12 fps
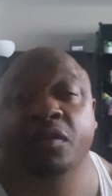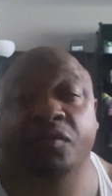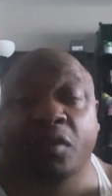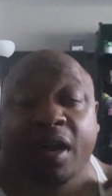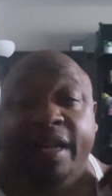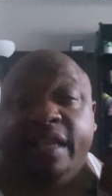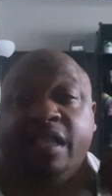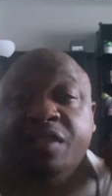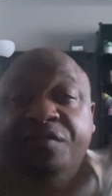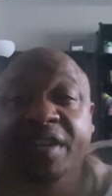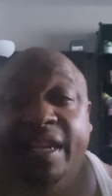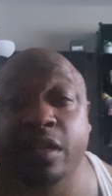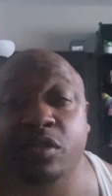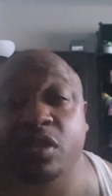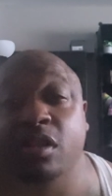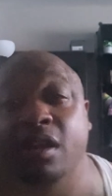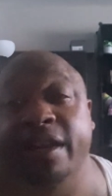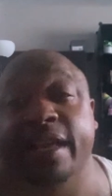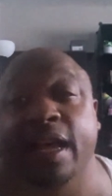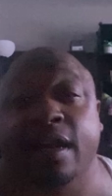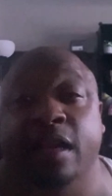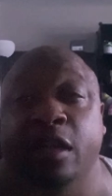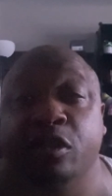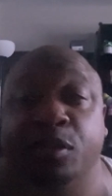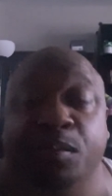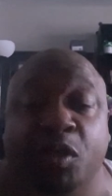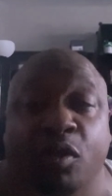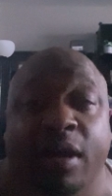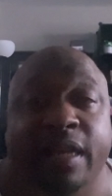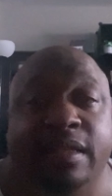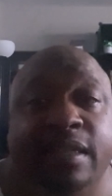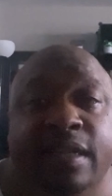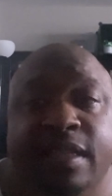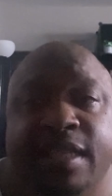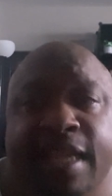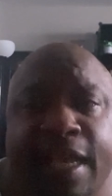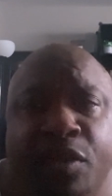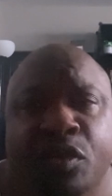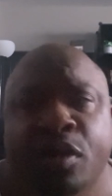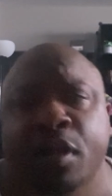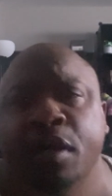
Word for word: Before I get this video started, y'all go subscribe to the channel.